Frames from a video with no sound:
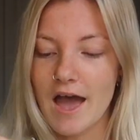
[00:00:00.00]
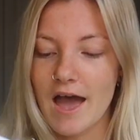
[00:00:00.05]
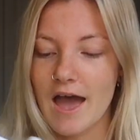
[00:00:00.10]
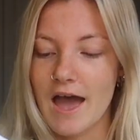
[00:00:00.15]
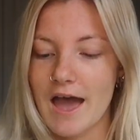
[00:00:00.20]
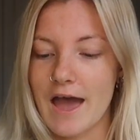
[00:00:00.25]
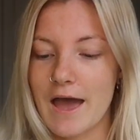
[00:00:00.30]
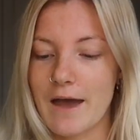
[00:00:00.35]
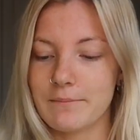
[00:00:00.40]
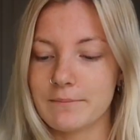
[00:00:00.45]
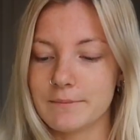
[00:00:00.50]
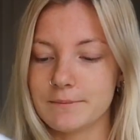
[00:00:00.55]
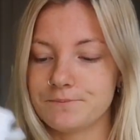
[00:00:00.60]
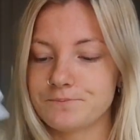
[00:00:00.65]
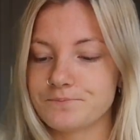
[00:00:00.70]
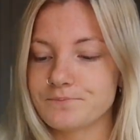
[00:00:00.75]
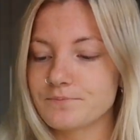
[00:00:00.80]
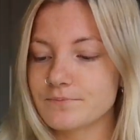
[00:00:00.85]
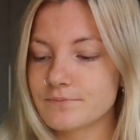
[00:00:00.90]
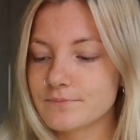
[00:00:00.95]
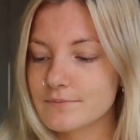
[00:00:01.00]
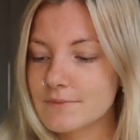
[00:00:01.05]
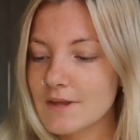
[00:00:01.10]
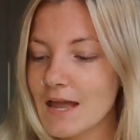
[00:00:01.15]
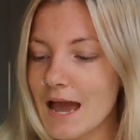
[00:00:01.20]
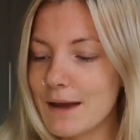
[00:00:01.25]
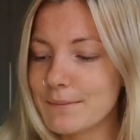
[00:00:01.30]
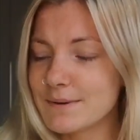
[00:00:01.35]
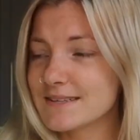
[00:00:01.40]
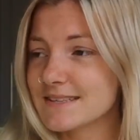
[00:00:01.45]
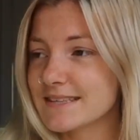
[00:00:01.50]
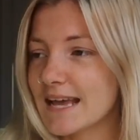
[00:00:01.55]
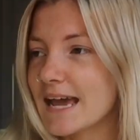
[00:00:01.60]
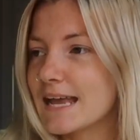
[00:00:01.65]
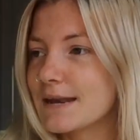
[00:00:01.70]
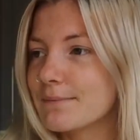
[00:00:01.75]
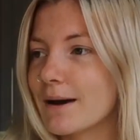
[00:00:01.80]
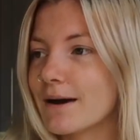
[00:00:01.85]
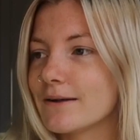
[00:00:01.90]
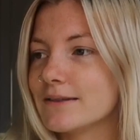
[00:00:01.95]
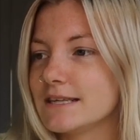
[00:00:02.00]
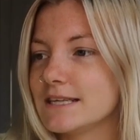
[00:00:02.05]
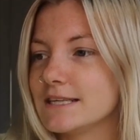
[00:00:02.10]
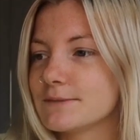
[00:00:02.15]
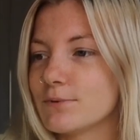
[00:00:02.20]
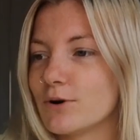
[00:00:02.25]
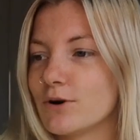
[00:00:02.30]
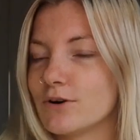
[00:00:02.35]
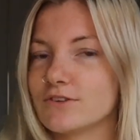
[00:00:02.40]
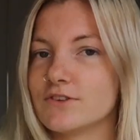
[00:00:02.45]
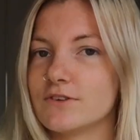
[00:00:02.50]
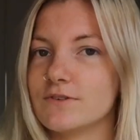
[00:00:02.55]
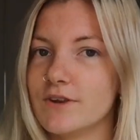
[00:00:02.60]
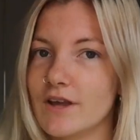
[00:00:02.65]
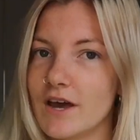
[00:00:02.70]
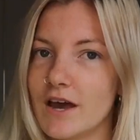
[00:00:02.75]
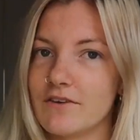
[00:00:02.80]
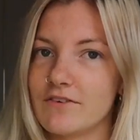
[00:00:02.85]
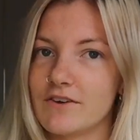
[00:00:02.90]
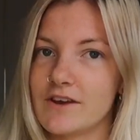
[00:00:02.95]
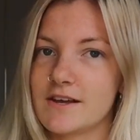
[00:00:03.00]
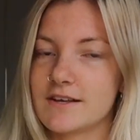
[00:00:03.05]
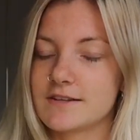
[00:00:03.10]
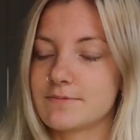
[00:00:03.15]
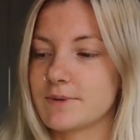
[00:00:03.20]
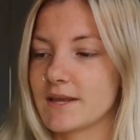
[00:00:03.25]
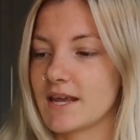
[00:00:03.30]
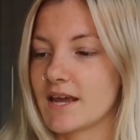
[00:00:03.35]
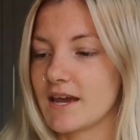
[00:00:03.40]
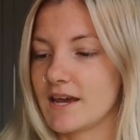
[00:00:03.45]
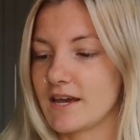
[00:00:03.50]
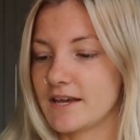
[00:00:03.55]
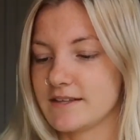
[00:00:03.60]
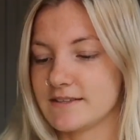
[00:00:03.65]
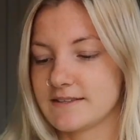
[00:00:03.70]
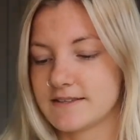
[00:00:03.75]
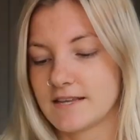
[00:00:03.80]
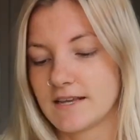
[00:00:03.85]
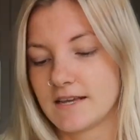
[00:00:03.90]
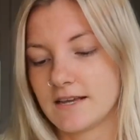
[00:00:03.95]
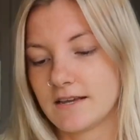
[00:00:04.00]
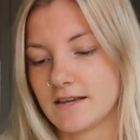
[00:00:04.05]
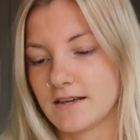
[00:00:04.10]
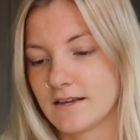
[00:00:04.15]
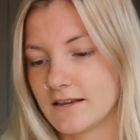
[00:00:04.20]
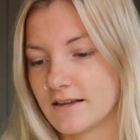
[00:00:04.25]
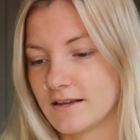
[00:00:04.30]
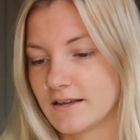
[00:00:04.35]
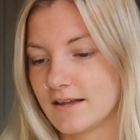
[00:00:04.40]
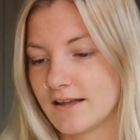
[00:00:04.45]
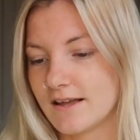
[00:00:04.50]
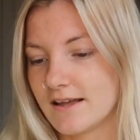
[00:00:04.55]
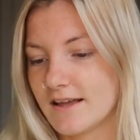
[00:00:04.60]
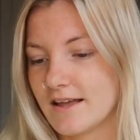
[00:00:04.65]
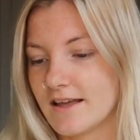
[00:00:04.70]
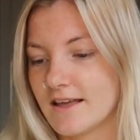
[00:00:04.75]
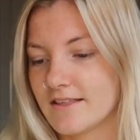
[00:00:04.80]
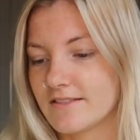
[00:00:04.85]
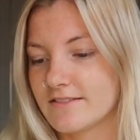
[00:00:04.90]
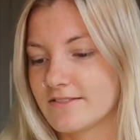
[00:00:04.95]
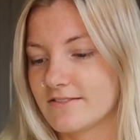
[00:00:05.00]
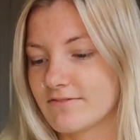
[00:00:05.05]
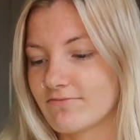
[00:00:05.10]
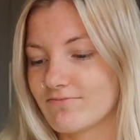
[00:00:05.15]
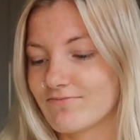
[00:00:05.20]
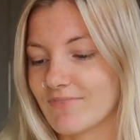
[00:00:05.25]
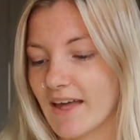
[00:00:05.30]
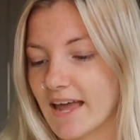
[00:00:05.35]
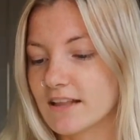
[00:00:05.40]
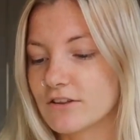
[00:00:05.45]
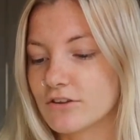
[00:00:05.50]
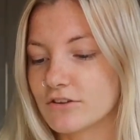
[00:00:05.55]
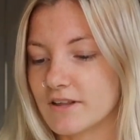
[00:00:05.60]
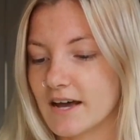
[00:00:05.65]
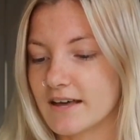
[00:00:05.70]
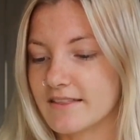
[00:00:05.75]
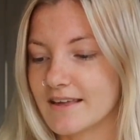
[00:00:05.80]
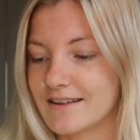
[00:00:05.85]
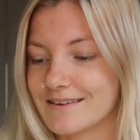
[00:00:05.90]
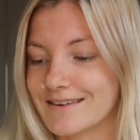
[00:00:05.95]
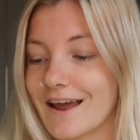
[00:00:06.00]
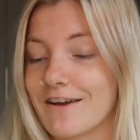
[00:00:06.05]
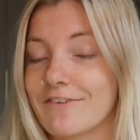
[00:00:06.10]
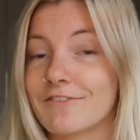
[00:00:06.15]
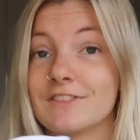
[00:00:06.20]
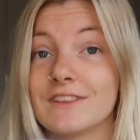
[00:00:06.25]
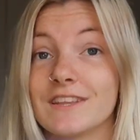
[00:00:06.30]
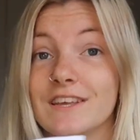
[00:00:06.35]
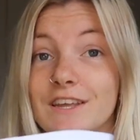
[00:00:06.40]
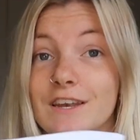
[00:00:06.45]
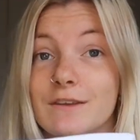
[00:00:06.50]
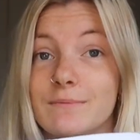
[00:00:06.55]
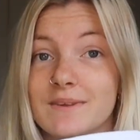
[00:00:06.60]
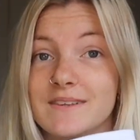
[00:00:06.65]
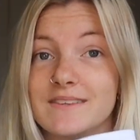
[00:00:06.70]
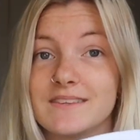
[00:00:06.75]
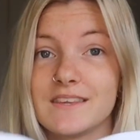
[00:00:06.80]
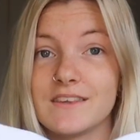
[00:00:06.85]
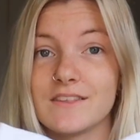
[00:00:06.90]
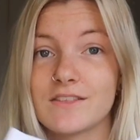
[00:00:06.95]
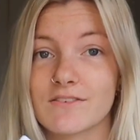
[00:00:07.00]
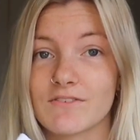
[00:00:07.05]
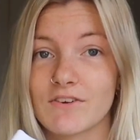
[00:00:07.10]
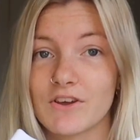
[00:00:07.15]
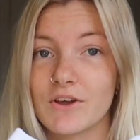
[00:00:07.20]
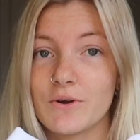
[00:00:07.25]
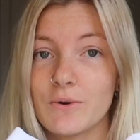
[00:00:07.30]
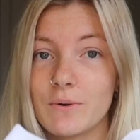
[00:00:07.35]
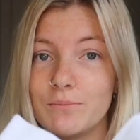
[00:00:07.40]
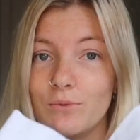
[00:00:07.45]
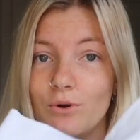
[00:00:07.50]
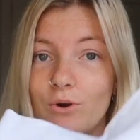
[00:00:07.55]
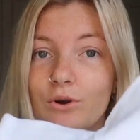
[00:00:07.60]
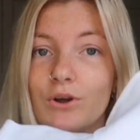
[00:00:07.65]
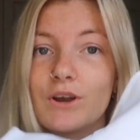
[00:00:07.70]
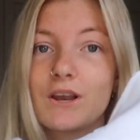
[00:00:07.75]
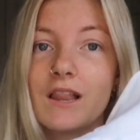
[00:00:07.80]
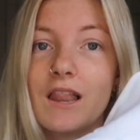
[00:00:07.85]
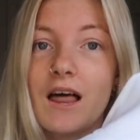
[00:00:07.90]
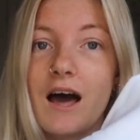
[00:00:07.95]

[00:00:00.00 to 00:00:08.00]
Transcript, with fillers: Um, I'm excited about these, but also nervous because they look like they're definitely going to be see-through, I'm not going to